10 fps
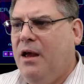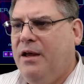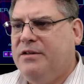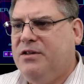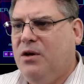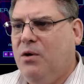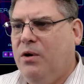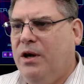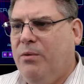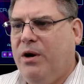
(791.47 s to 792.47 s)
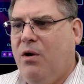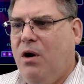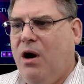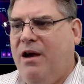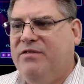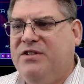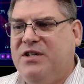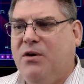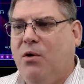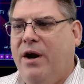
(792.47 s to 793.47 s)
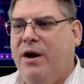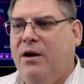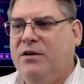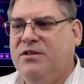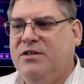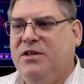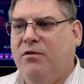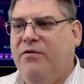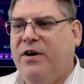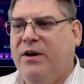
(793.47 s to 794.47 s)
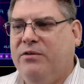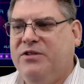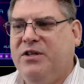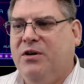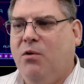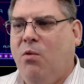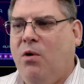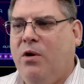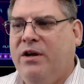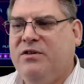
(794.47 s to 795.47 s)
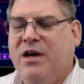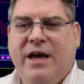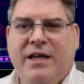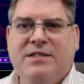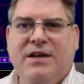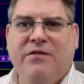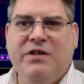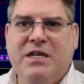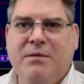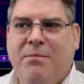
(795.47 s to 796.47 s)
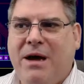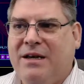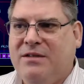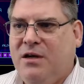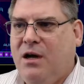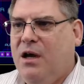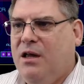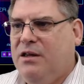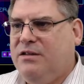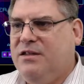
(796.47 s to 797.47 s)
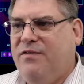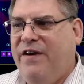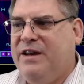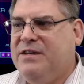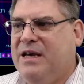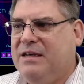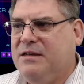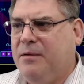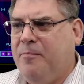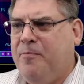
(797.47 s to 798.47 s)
And so here we go. I have 0 errors, 0 failed, 0 warnings, and 17 passed. This is fantastic.